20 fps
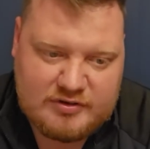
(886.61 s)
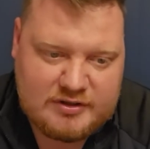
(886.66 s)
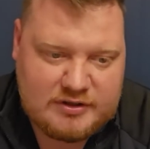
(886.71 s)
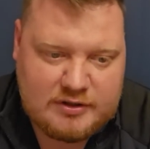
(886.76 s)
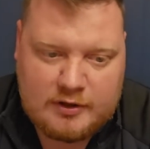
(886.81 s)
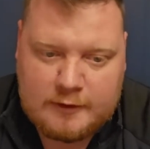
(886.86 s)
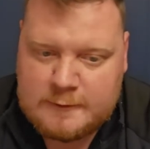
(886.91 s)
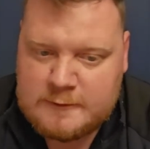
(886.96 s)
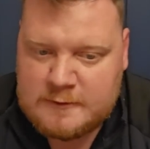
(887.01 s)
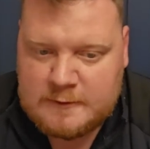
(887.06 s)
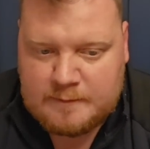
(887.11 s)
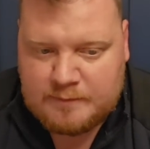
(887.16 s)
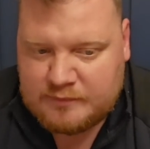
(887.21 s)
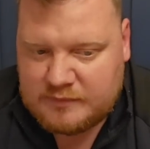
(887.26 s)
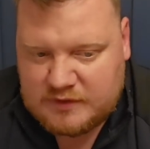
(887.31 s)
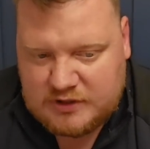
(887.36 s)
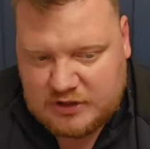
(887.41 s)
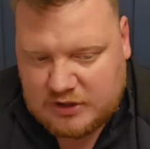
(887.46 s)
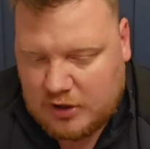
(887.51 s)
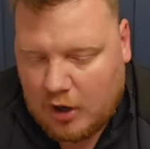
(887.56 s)
And
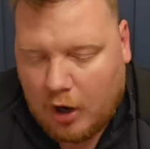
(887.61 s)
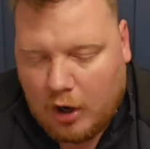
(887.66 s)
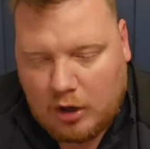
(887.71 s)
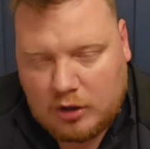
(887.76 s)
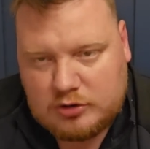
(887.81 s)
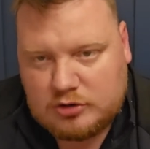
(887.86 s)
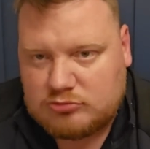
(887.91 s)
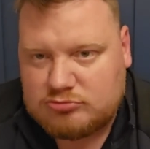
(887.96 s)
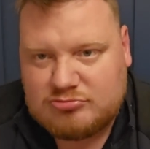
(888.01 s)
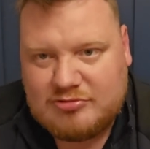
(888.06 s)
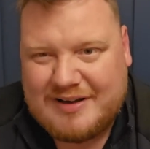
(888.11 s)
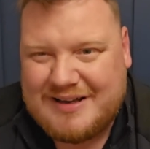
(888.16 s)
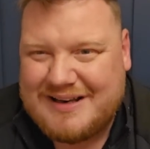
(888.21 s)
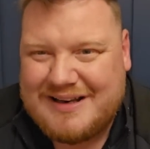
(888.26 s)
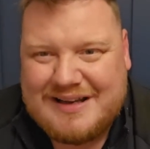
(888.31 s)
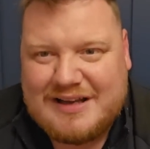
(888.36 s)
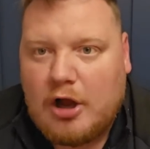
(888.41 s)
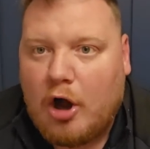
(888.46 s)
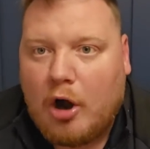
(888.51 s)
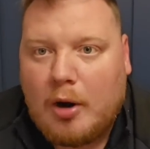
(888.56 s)
you can't
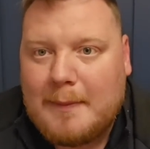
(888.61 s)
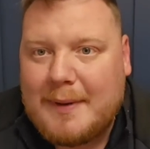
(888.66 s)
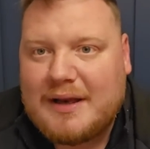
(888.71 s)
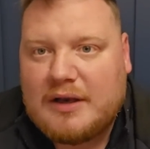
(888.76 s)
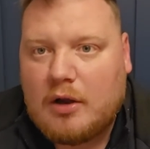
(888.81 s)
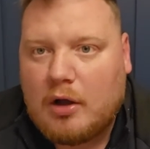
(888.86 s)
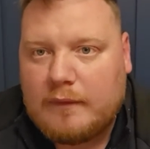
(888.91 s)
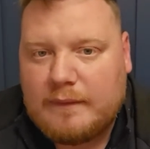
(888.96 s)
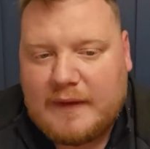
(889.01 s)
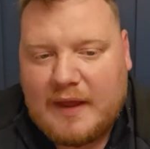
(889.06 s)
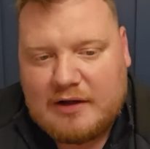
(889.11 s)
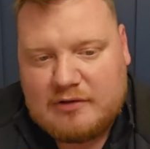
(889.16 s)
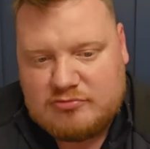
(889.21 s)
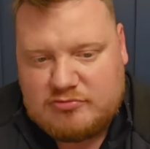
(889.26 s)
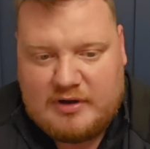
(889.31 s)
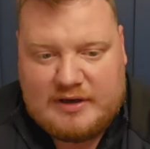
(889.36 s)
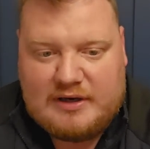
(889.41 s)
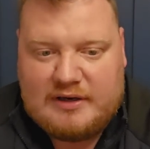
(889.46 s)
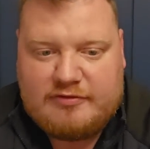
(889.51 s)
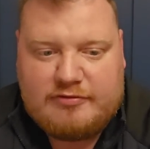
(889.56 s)
really comment on that
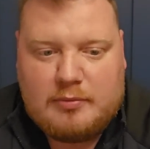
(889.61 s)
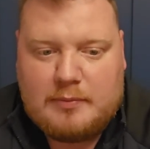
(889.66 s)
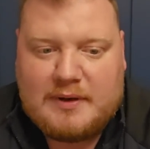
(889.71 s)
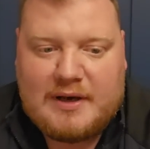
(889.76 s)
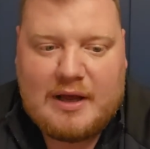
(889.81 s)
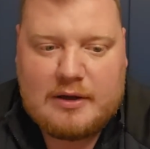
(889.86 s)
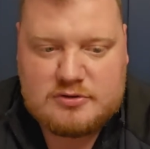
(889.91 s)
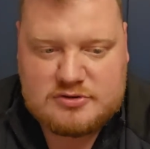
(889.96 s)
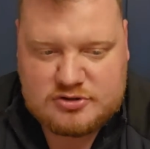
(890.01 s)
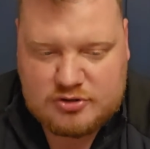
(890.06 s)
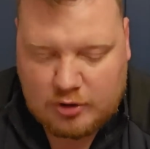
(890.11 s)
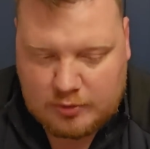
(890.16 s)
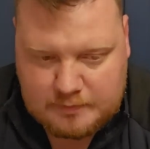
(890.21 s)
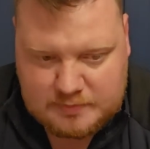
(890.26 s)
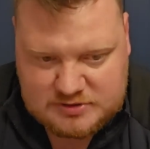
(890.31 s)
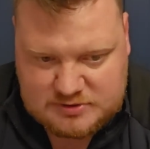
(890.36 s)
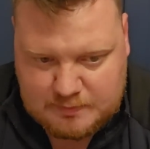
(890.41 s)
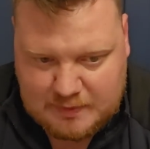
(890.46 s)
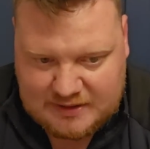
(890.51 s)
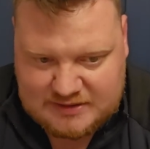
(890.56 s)
really from an outside
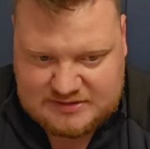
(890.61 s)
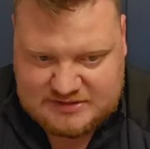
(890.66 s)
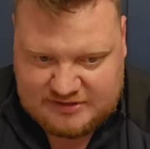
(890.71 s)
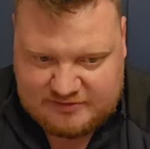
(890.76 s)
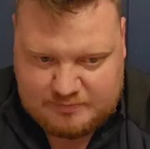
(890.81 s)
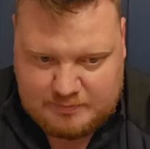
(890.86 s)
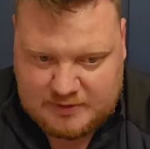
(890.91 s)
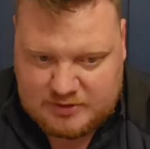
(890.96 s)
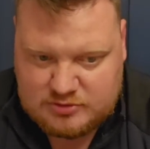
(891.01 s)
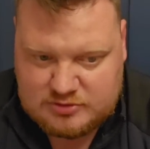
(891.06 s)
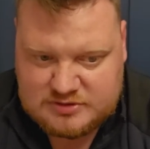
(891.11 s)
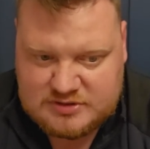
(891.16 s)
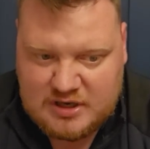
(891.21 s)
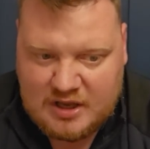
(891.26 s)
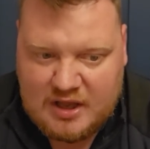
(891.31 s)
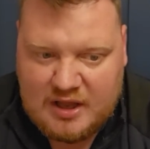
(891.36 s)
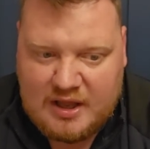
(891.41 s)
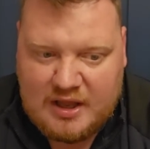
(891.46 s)
perspective, because